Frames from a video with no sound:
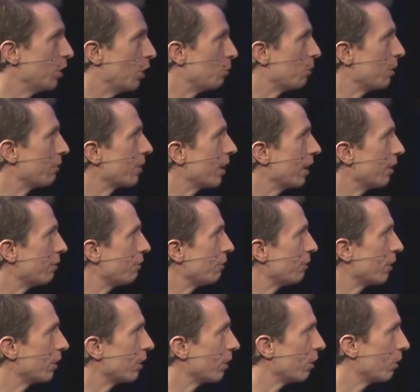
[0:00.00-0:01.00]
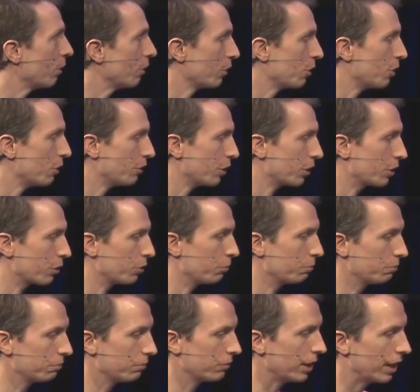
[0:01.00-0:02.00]
We've kind of uncovered
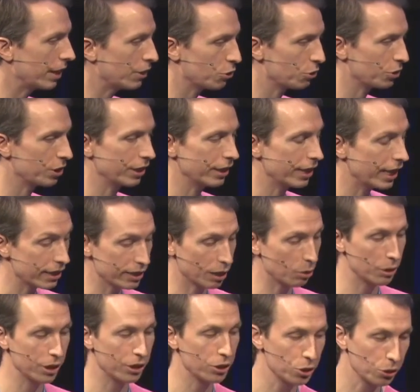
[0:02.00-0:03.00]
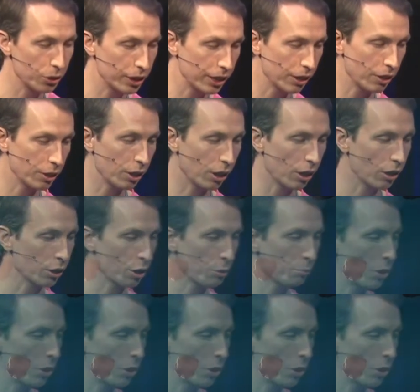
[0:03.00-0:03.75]
some interesting things that we enjoyed along the